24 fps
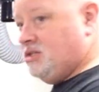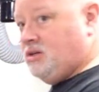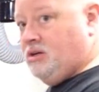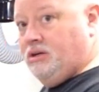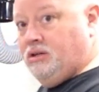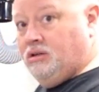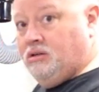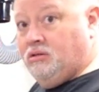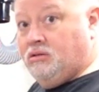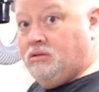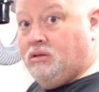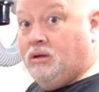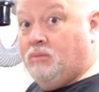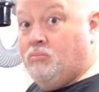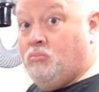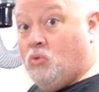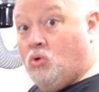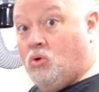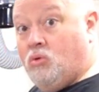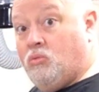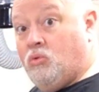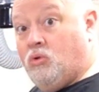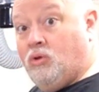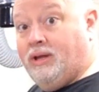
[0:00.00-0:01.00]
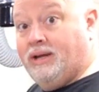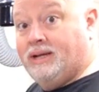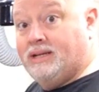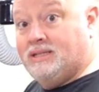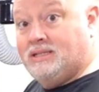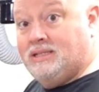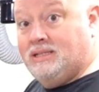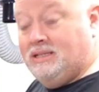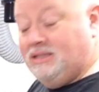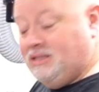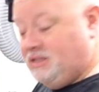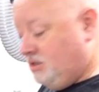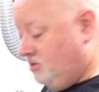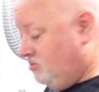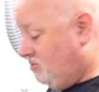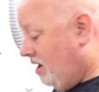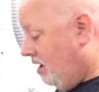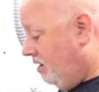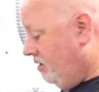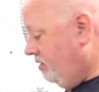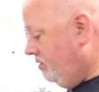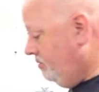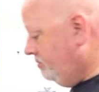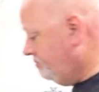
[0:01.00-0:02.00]
starting to look like more and more like a CNC
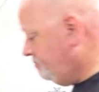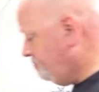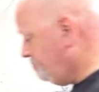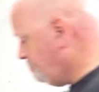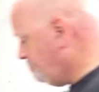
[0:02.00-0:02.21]
router.